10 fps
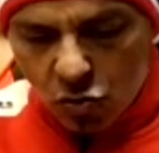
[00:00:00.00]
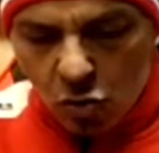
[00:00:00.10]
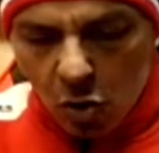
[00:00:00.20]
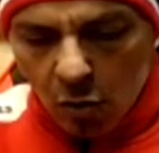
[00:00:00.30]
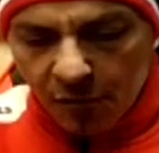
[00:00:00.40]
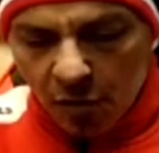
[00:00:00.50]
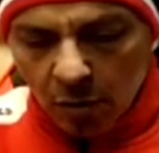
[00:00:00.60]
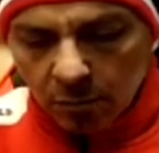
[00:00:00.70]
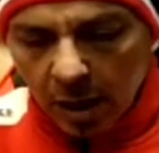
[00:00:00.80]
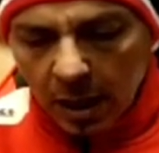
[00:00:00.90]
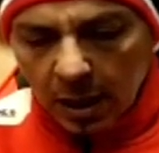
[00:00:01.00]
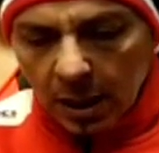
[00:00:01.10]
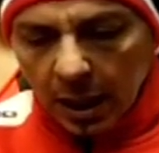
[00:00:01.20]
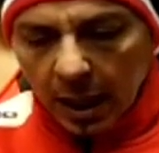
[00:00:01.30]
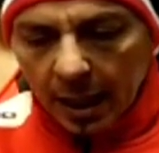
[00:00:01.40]
go from
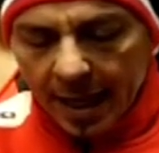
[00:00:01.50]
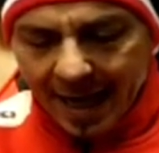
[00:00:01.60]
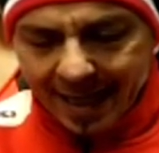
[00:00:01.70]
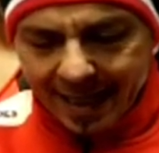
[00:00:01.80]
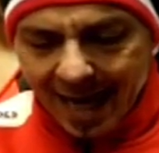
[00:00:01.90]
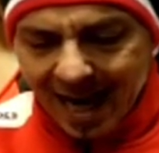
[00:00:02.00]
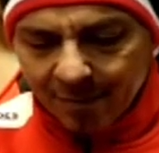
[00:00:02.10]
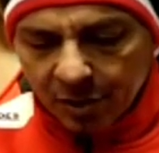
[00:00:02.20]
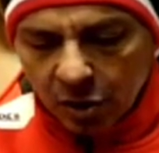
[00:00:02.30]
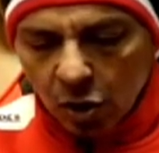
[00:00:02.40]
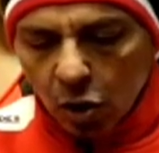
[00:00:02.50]
Nakagami